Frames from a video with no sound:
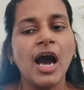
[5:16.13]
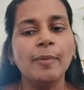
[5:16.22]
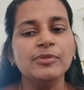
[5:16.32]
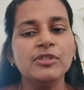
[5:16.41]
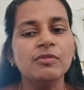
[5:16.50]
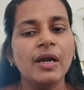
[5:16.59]
up
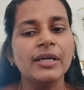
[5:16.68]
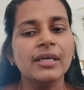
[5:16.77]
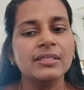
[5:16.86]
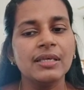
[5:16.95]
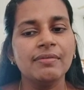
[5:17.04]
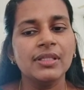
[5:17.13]
to 1
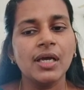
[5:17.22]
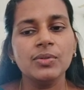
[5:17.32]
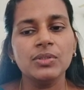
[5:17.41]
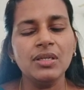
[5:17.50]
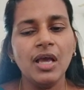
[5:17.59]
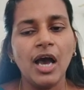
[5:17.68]
year
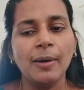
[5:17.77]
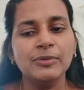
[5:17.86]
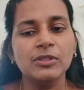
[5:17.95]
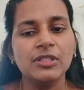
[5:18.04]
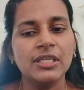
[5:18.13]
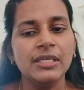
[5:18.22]
7,000, up
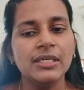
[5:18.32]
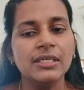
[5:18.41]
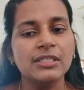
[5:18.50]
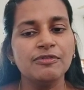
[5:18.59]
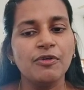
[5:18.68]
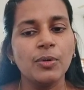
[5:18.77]
to 3
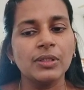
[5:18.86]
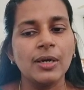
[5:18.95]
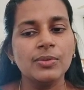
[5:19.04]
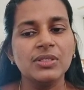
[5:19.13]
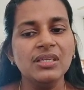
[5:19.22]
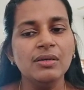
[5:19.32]
years
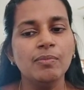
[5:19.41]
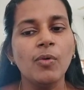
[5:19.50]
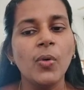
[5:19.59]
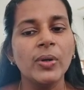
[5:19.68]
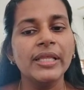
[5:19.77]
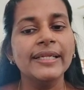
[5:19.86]
4,000,
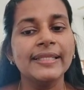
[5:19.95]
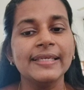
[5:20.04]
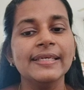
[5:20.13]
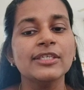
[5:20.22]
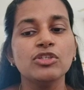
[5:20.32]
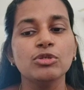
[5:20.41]
more than 3
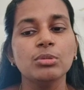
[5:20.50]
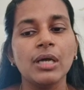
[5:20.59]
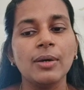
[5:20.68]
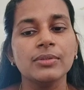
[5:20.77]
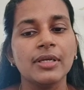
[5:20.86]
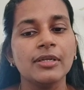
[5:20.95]
years
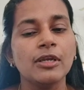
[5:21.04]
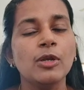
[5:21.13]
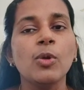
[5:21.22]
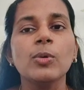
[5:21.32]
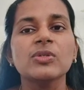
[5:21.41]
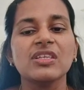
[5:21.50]
2,000,
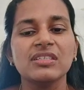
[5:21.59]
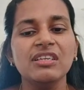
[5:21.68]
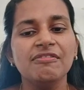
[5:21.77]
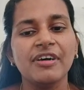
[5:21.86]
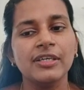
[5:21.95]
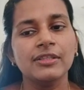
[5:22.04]
loss asset
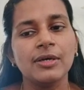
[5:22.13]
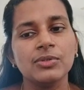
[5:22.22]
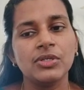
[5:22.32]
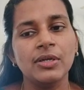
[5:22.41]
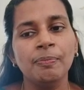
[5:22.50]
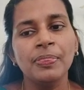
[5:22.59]

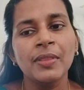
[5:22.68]
5,000.